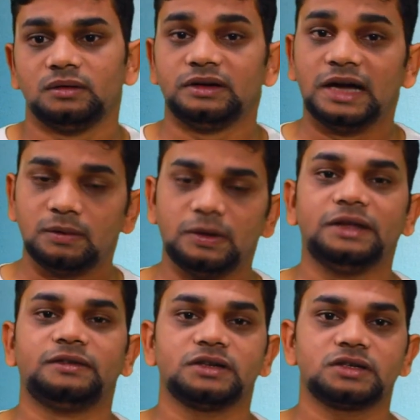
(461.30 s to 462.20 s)

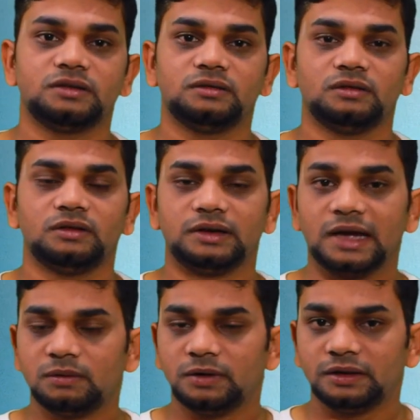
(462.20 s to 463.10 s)
galvanization.
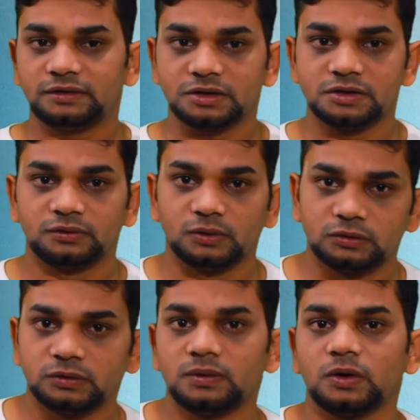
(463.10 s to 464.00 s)
Galvanization is
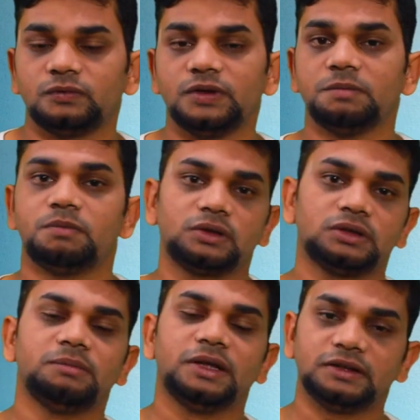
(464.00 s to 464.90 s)
also one of the
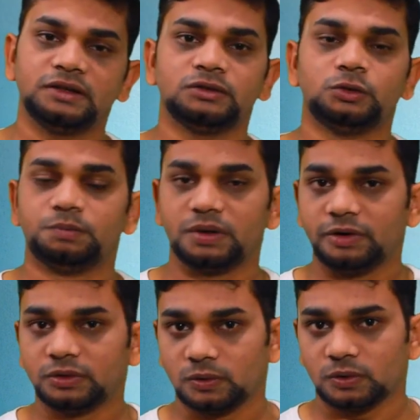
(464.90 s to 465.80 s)
important method to
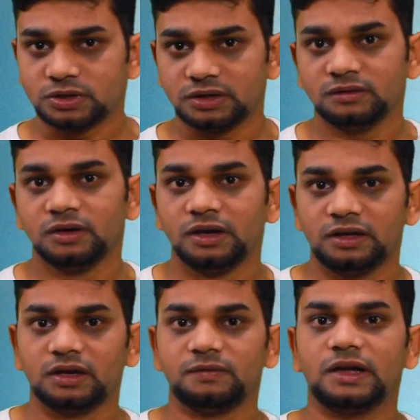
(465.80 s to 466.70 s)
prevent corrosion.
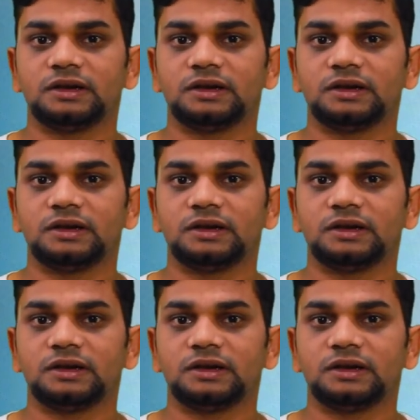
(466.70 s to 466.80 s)
Here we are